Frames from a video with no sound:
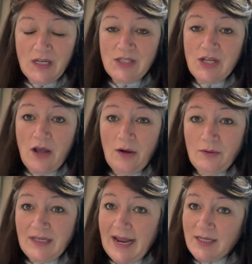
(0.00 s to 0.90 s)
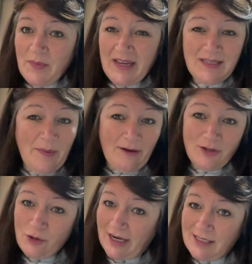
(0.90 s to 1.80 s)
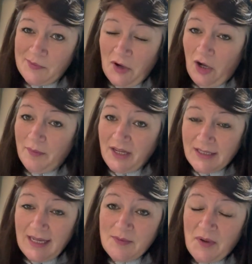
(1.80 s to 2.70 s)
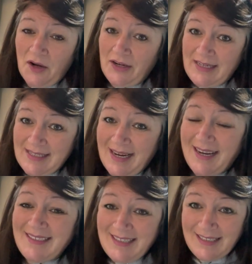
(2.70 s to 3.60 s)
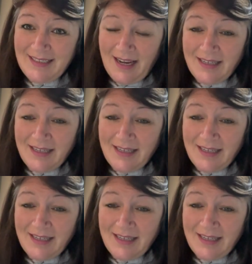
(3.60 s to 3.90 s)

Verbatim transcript: So the next bit is about the transport, because let's be honest, I did